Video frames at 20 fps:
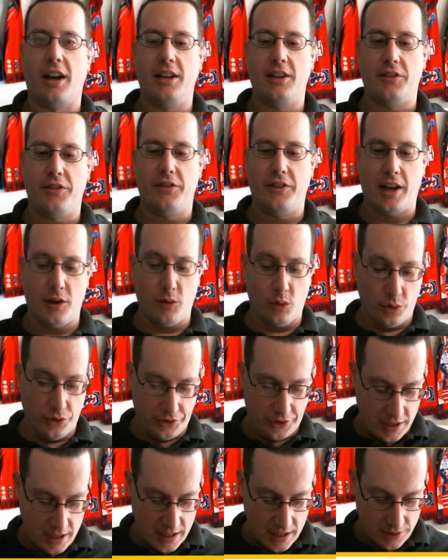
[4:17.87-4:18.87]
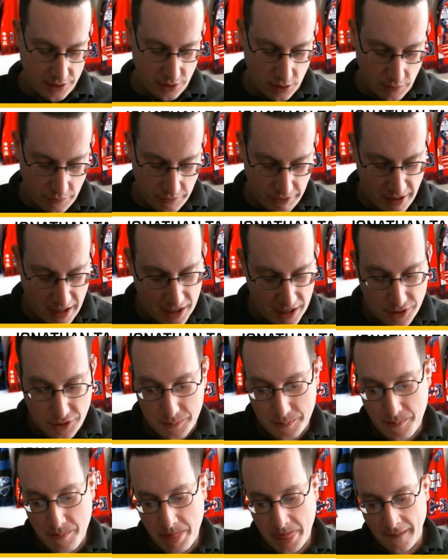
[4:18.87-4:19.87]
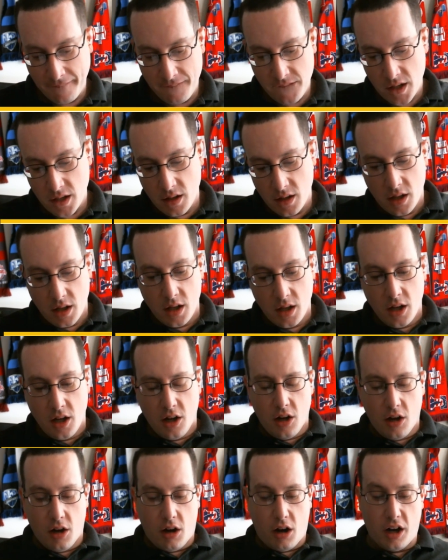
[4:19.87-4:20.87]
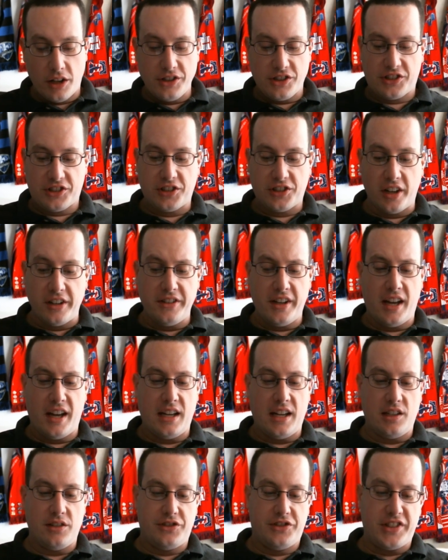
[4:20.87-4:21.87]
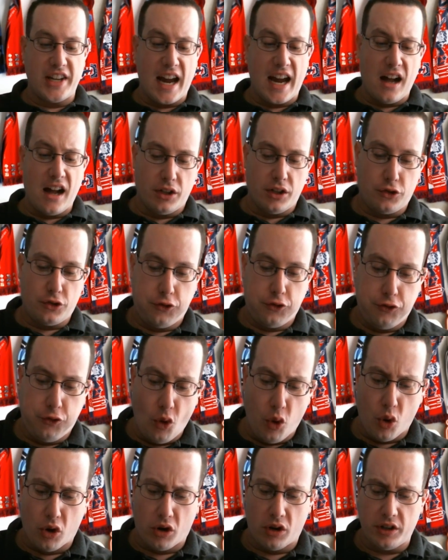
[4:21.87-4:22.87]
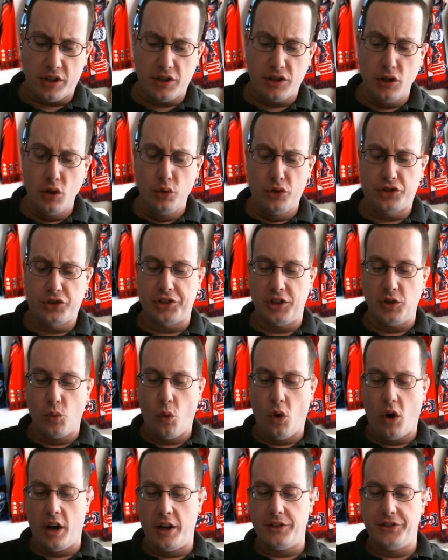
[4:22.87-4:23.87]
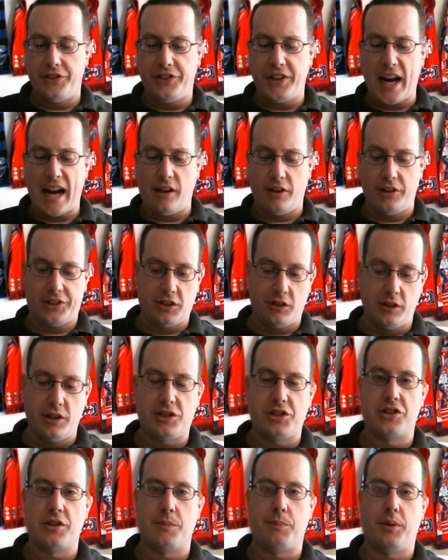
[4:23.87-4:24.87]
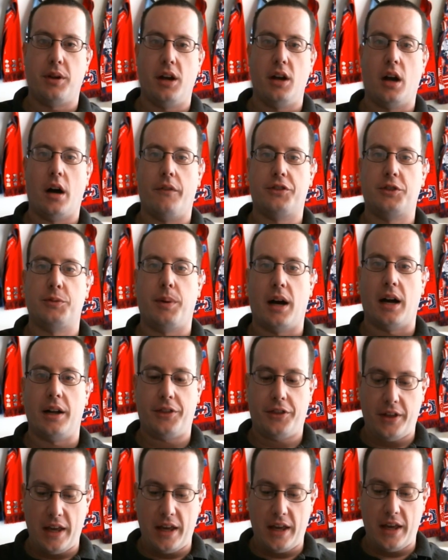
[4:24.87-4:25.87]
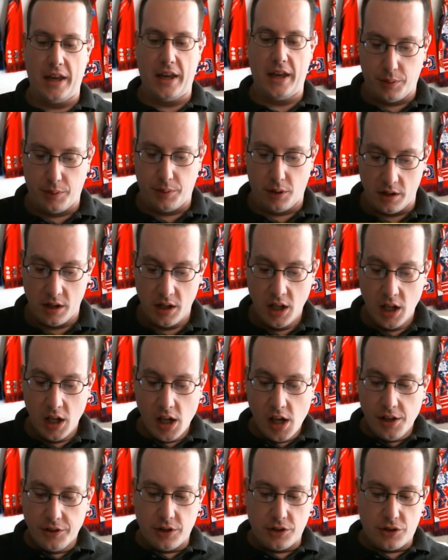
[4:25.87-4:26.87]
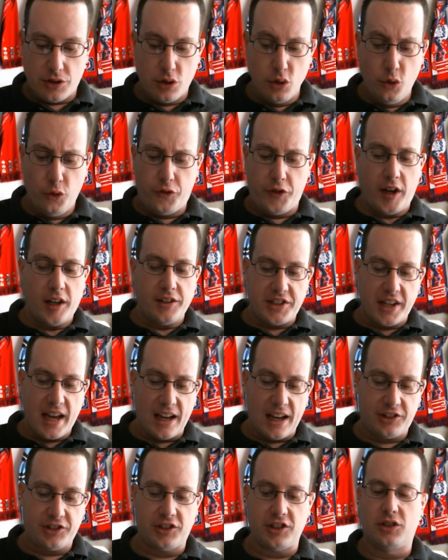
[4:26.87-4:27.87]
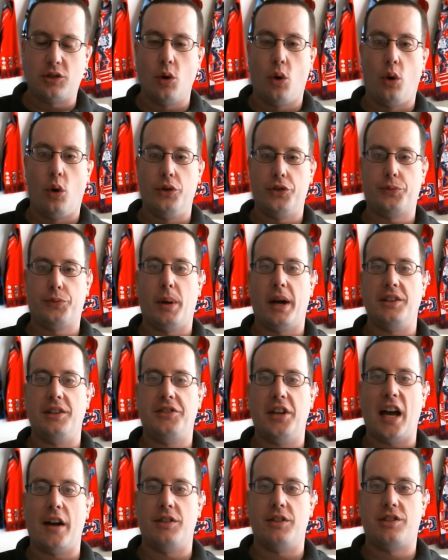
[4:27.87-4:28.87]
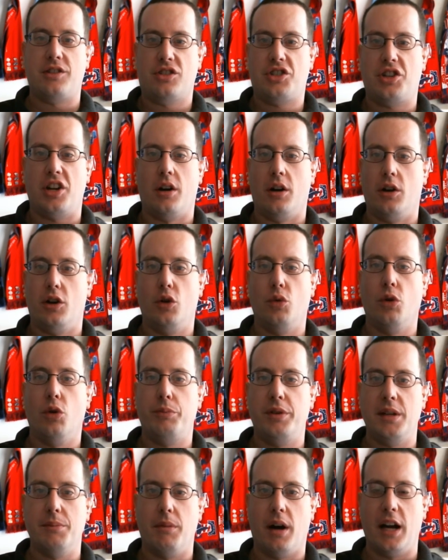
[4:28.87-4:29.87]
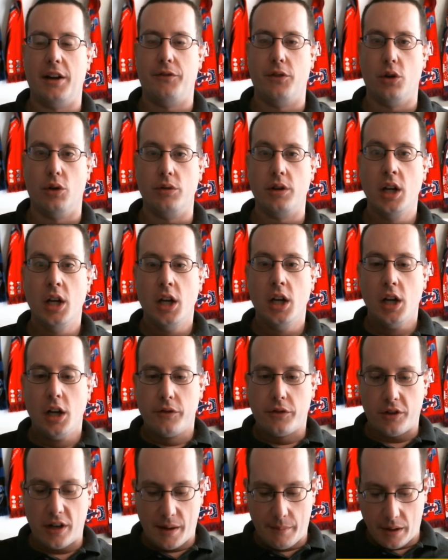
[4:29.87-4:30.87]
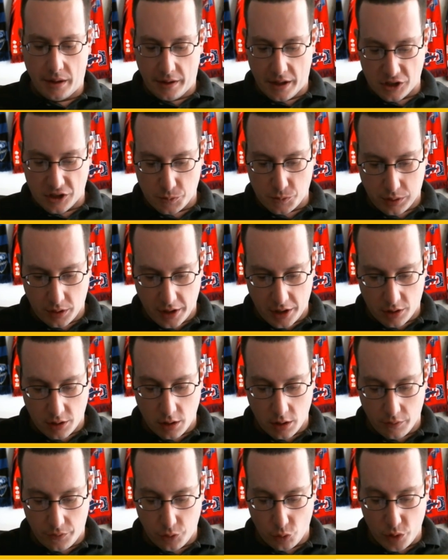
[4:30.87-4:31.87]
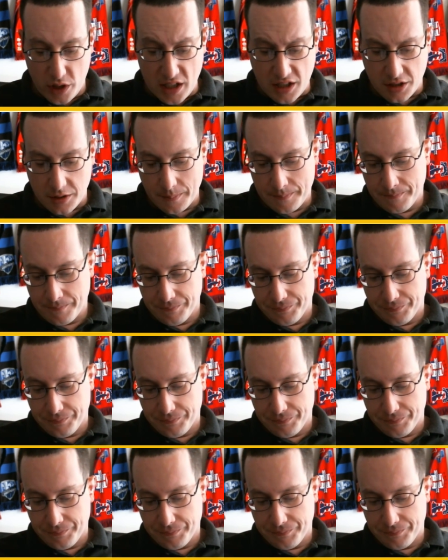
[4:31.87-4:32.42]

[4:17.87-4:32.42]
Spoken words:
and that was the end of that. On Sunday, Dallas 4, Houston 1. Dallas clinches a playoff spot, thanks in part to two fantastic goals by David Teixeira, who will be my vote for MLS Player of the Week.